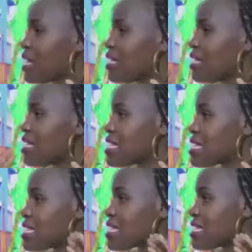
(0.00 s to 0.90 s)
In an
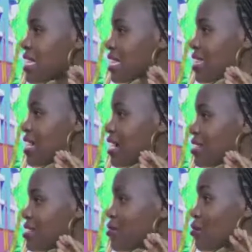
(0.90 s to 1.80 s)
instance like
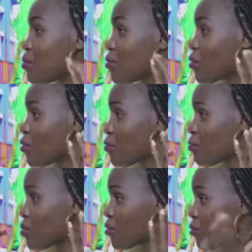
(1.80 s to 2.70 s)
that, for people
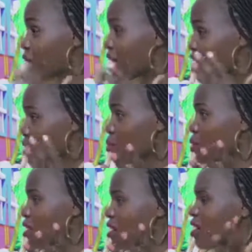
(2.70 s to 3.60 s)
from the
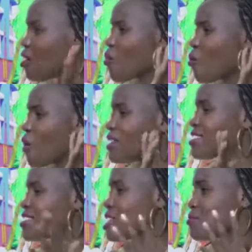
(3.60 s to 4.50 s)
diaspora, what
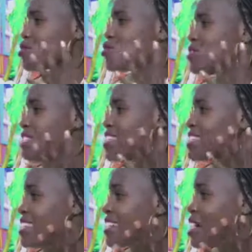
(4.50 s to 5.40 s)
steps should they
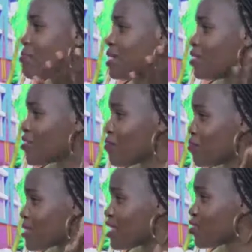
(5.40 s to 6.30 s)
take? I mean, you've
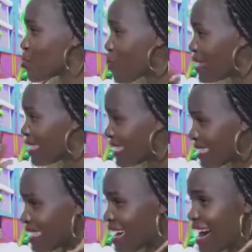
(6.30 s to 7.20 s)
sent your money
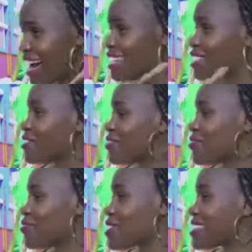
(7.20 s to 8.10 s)
here and you've